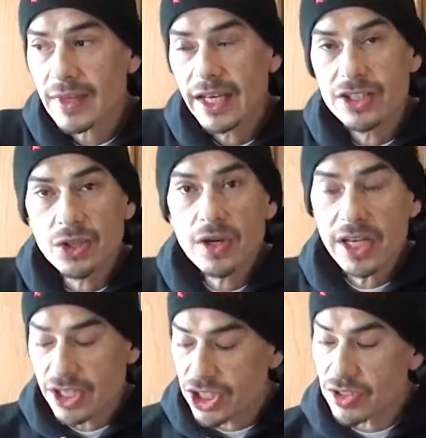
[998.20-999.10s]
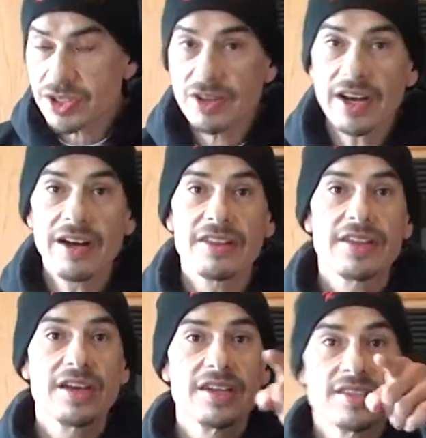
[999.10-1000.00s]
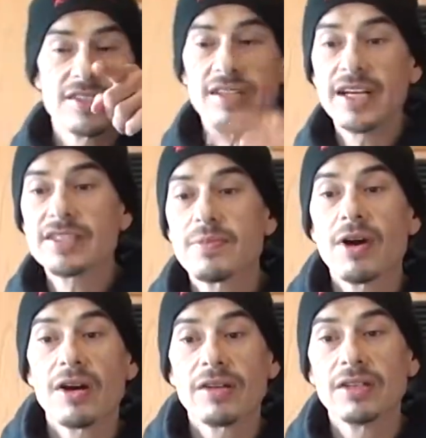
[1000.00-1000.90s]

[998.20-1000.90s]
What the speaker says: Enjoy and cheers to your health. See you guys tomorrow.